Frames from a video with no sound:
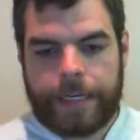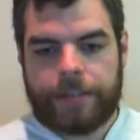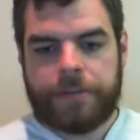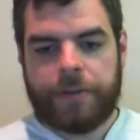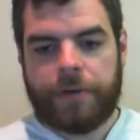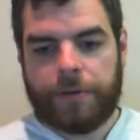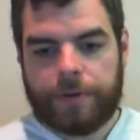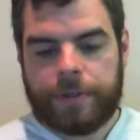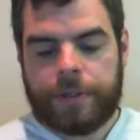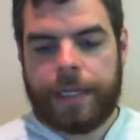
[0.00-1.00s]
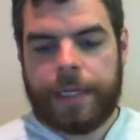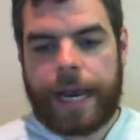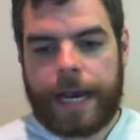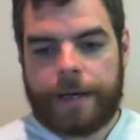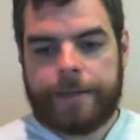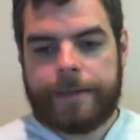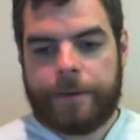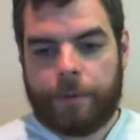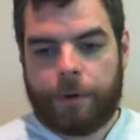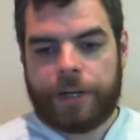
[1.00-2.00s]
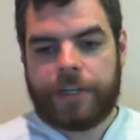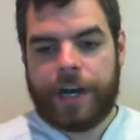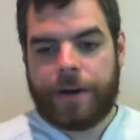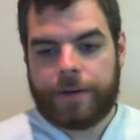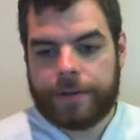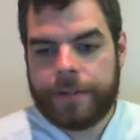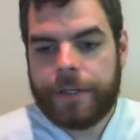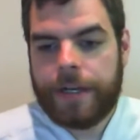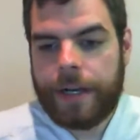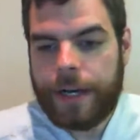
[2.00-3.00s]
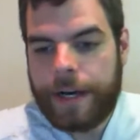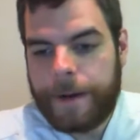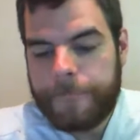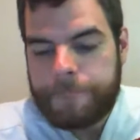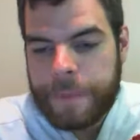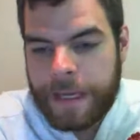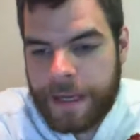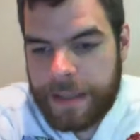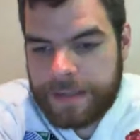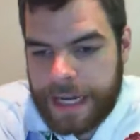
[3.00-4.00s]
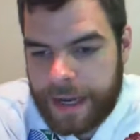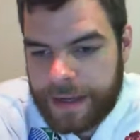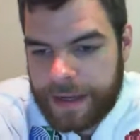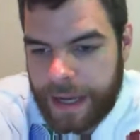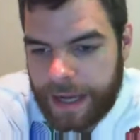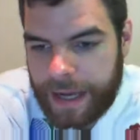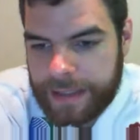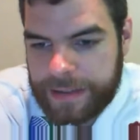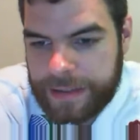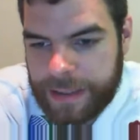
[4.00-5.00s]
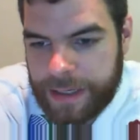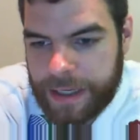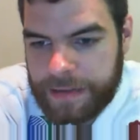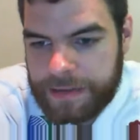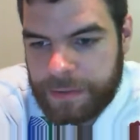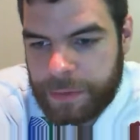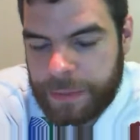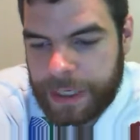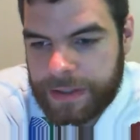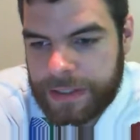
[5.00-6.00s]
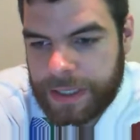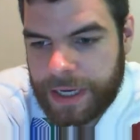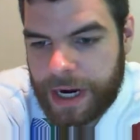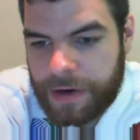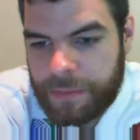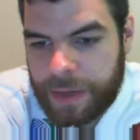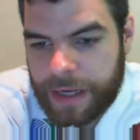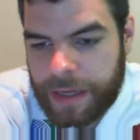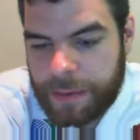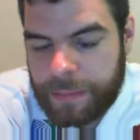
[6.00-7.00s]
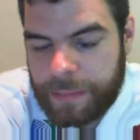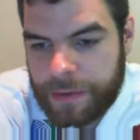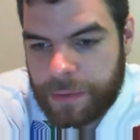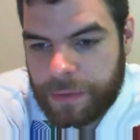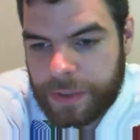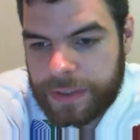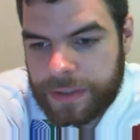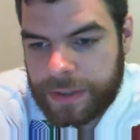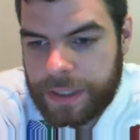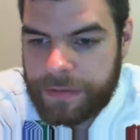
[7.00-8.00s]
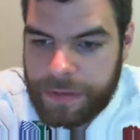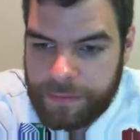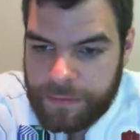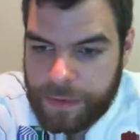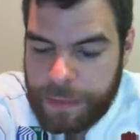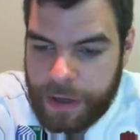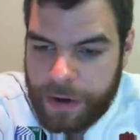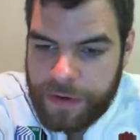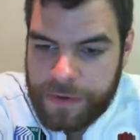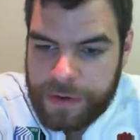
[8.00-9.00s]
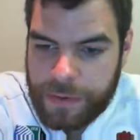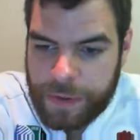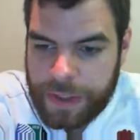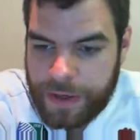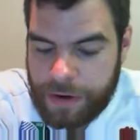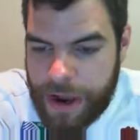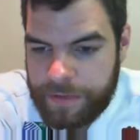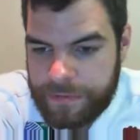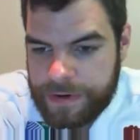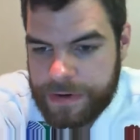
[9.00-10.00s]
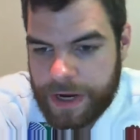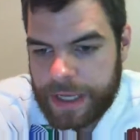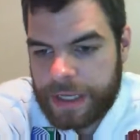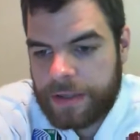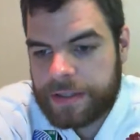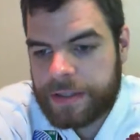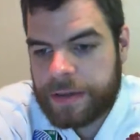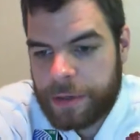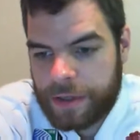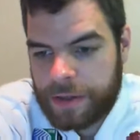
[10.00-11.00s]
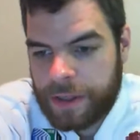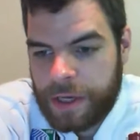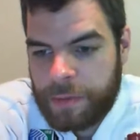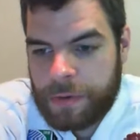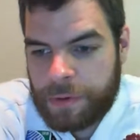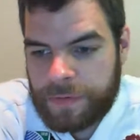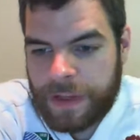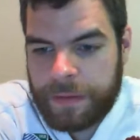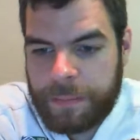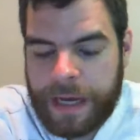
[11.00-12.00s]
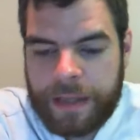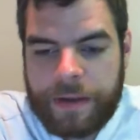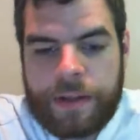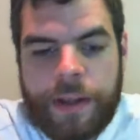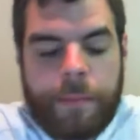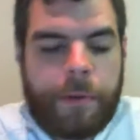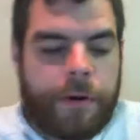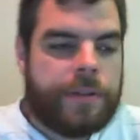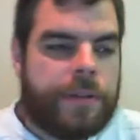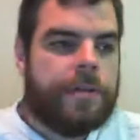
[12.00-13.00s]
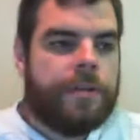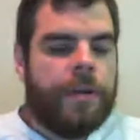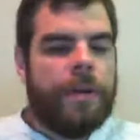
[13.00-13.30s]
So yeah, watch out. Zach asked, if someone managed to get hired by a company only to leave them for a better offer shortly thereafter, i.e. less than a month, would it reflect badly on that person?